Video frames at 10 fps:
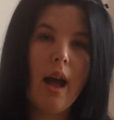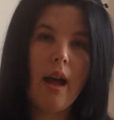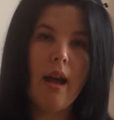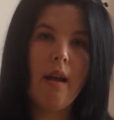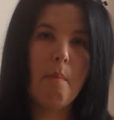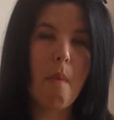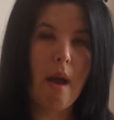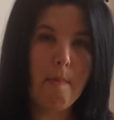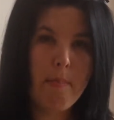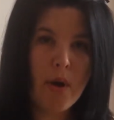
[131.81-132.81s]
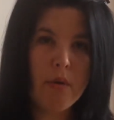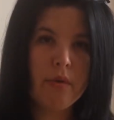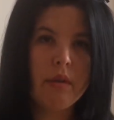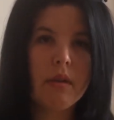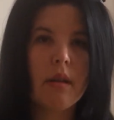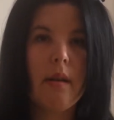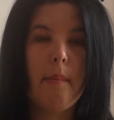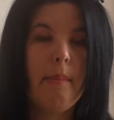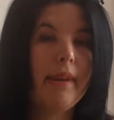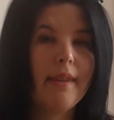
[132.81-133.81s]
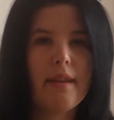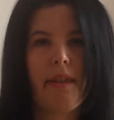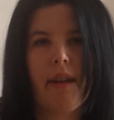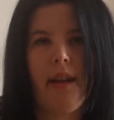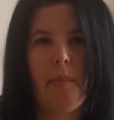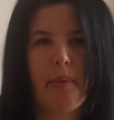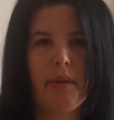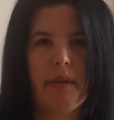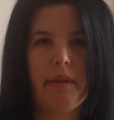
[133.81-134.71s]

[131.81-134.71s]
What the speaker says: I post, but nothing happens.